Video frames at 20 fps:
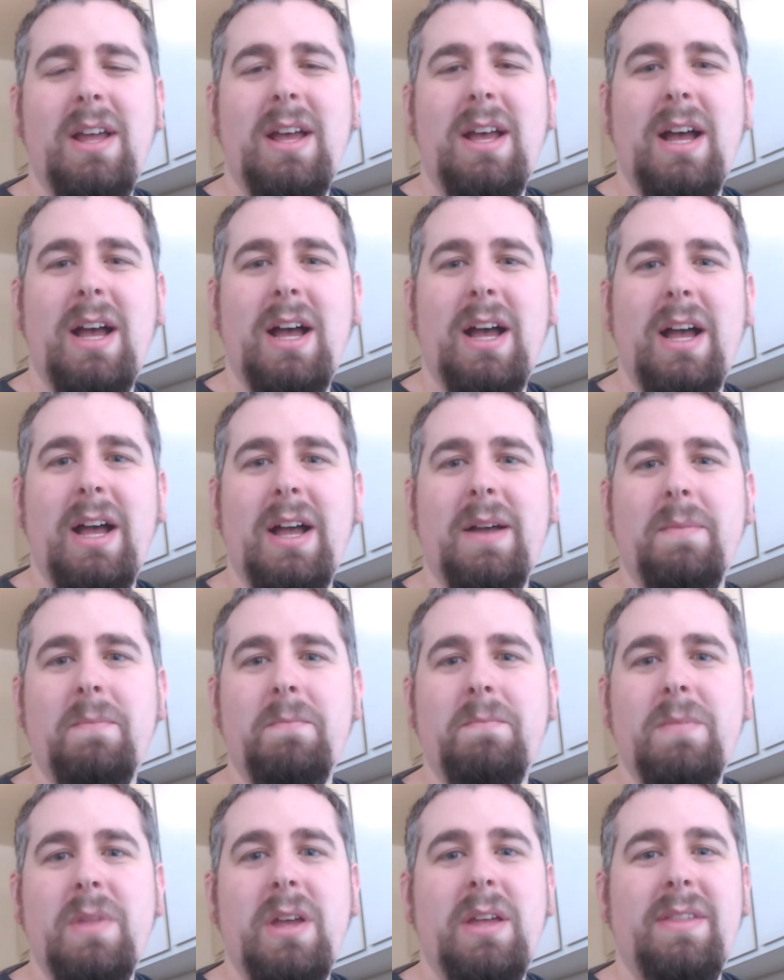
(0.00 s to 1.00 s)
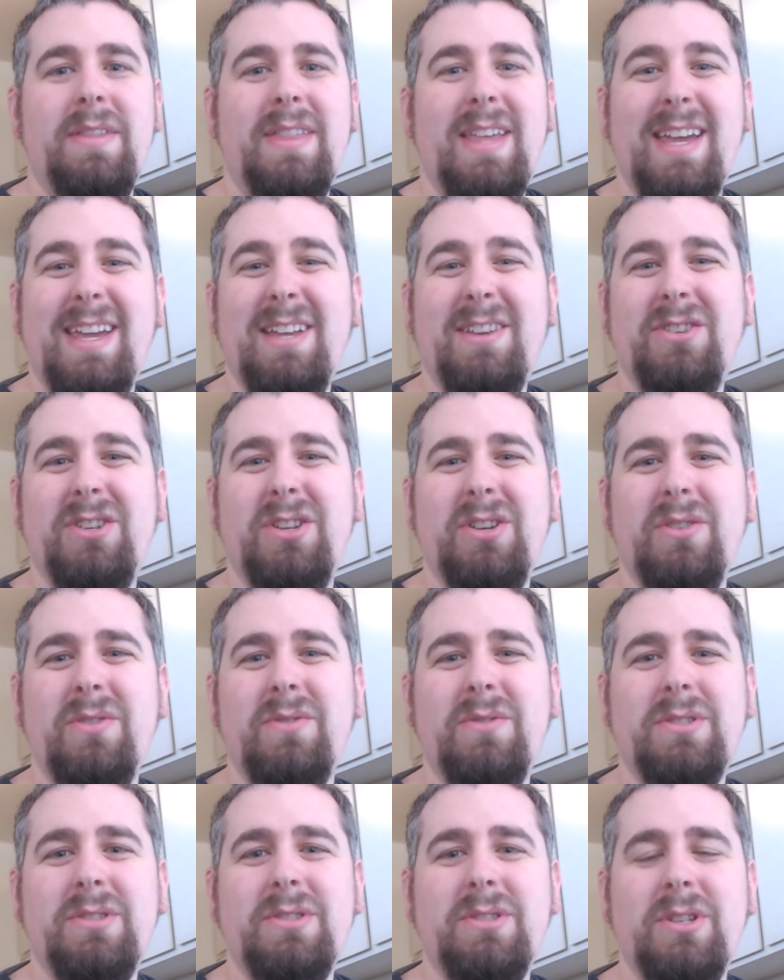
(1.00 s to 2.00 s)
um, they can
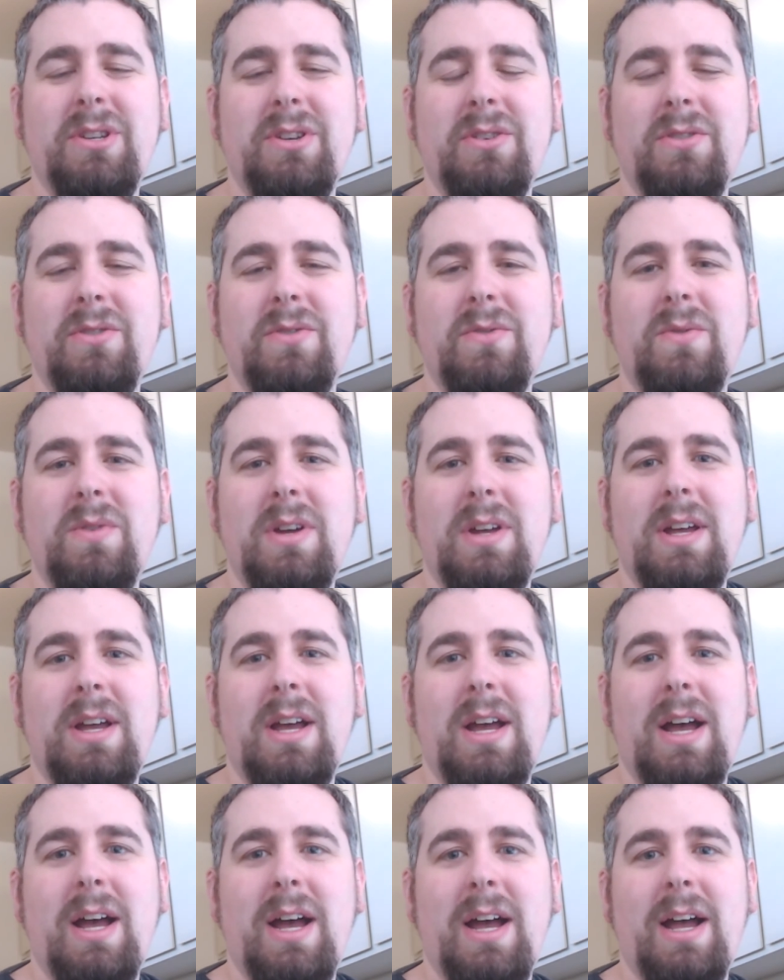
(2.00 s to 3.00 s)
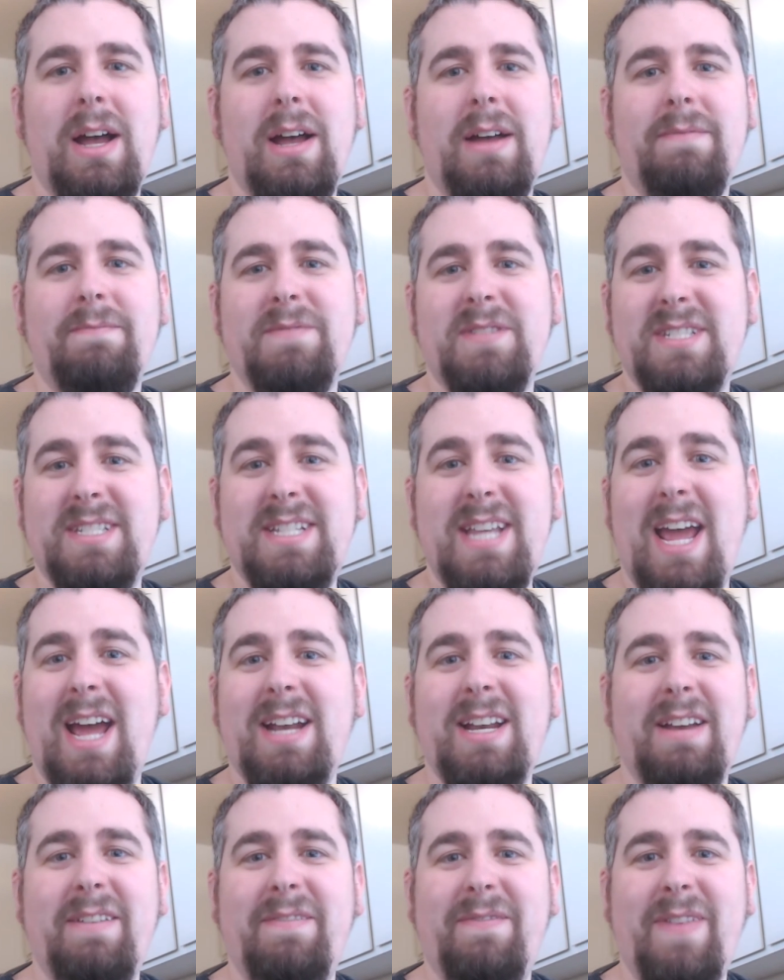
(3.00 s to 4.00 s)
choose to um,
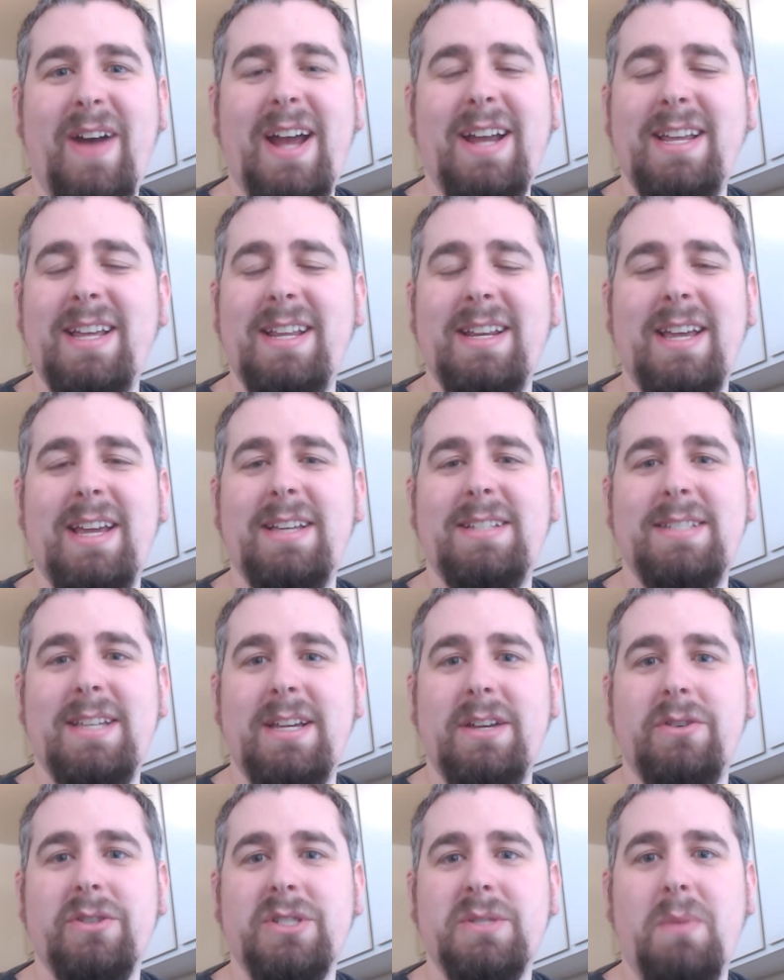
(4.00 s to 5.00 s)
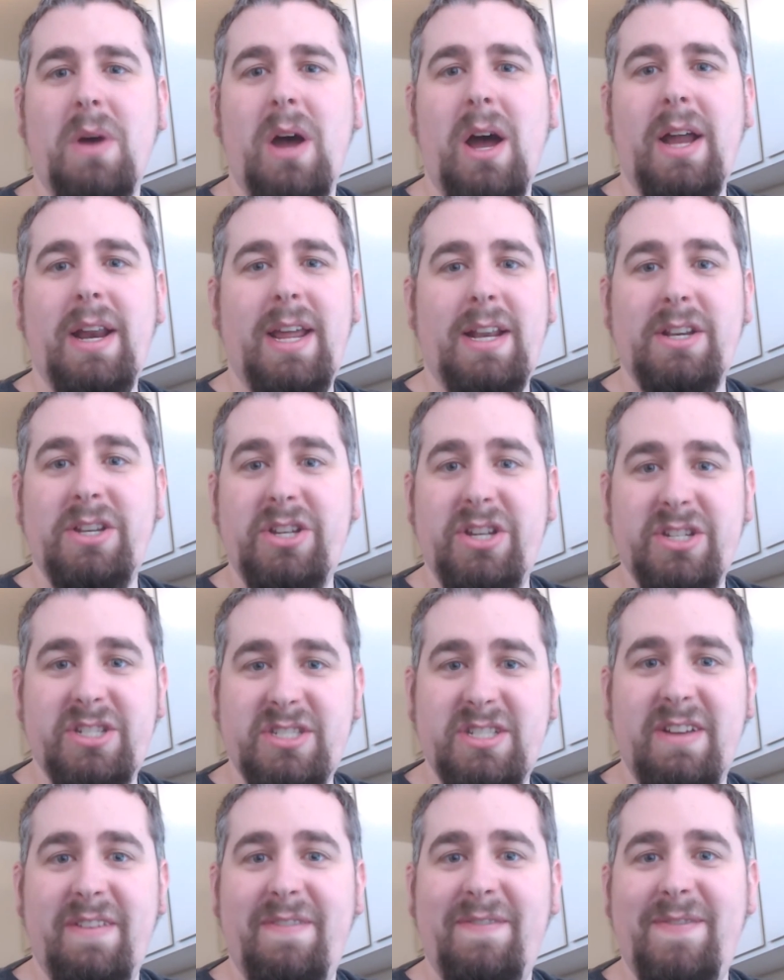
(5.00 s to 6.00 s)
stand and fight in a single spot and
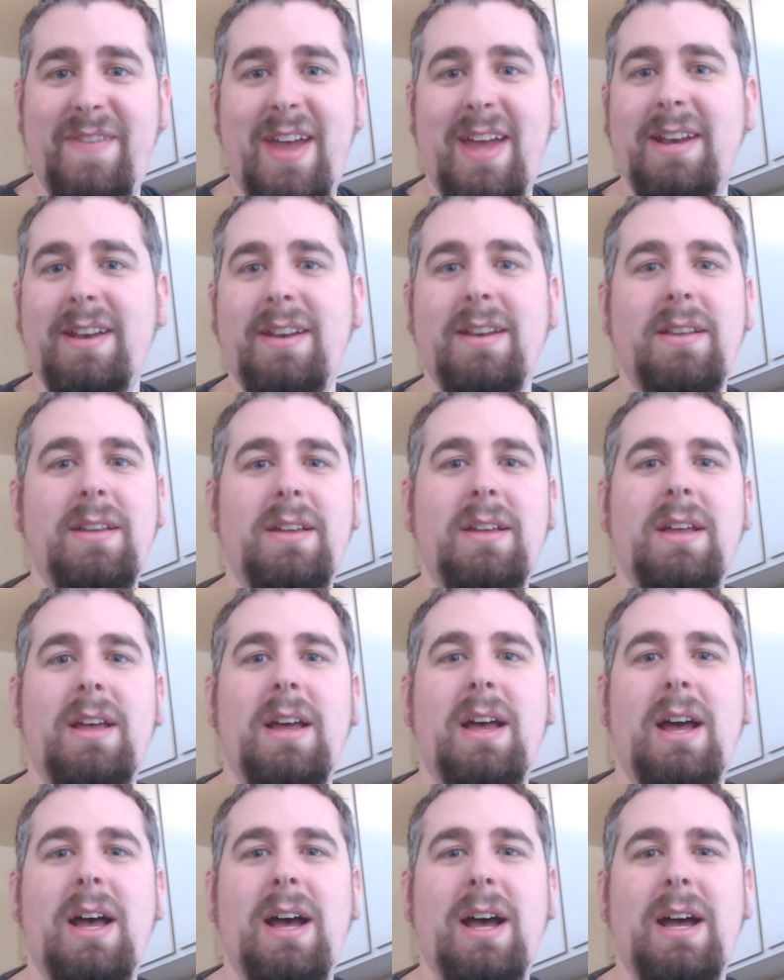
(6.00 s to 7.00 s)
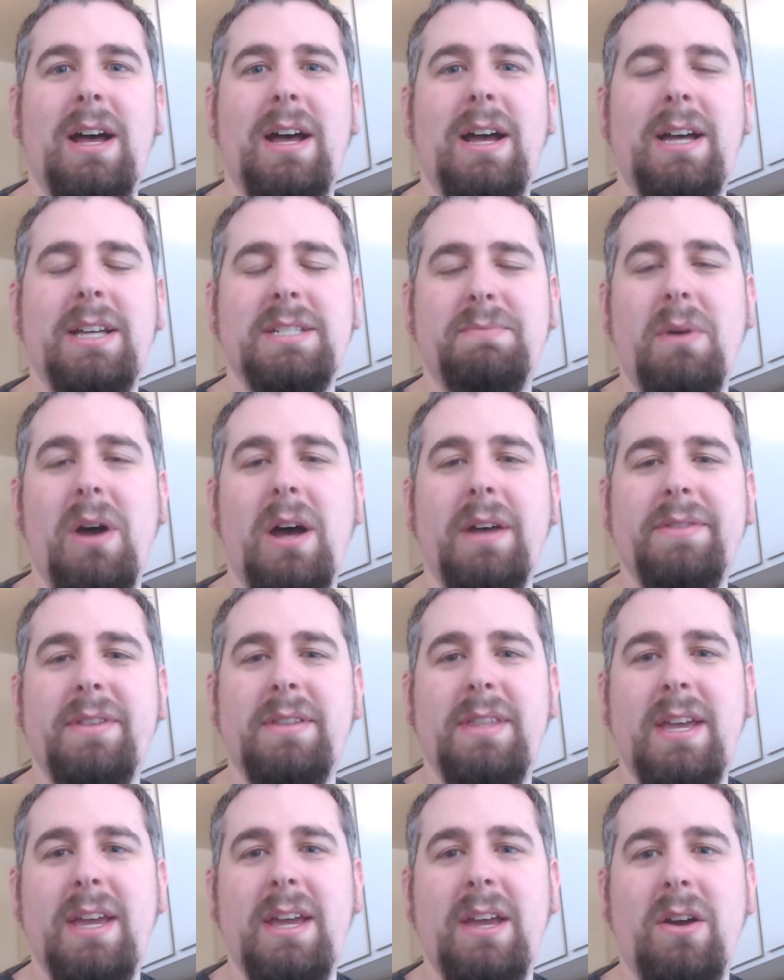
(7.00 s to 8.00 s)
just defend uh, a spot
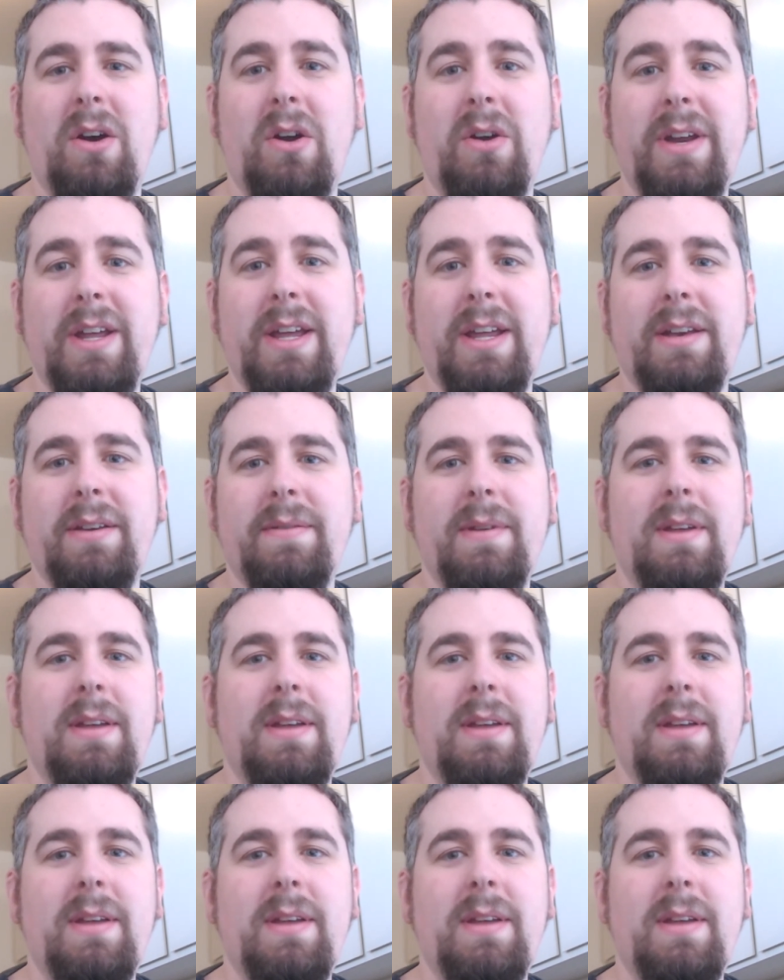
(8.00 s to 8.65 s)
that they are in